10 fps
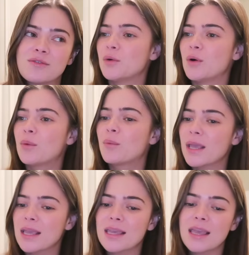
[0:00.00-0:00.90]
for a
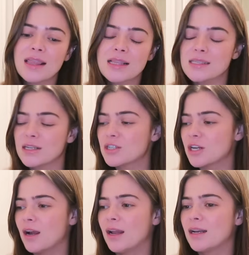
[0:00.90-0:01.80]
week in the
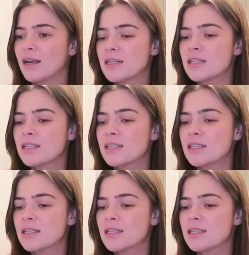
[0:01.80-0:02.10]
sunshine